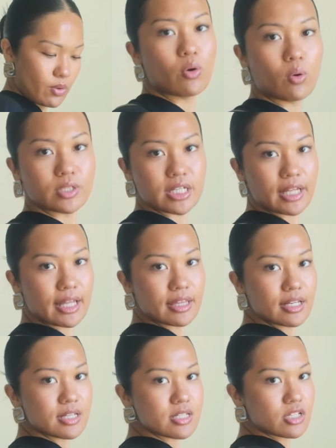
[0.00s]
Hold it like
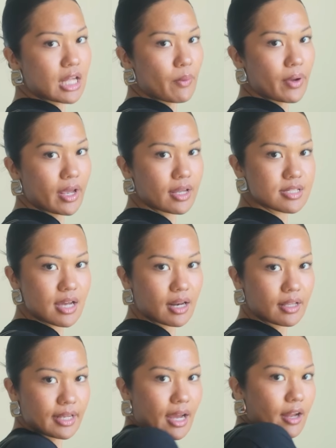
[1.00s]
this so that way it's kind
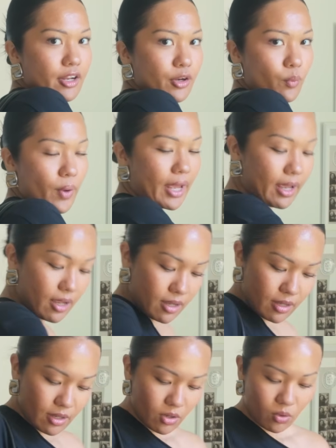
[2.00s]
of like out of your way,
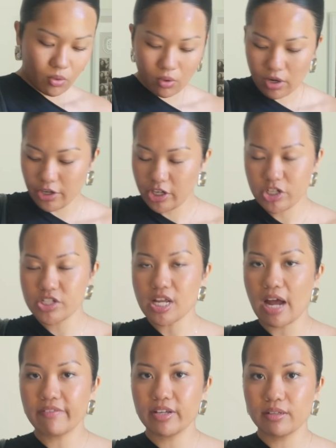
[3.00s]
or you can just
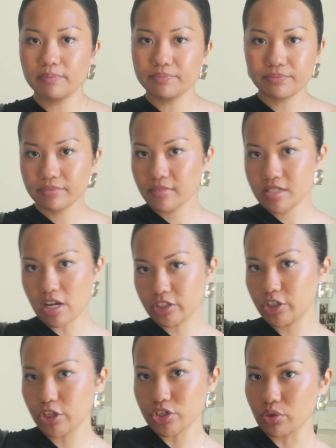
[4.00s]
have it tucked
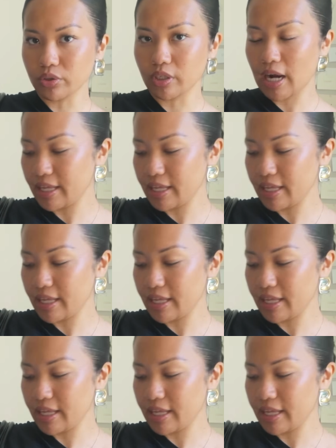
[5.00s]
under your shoulder.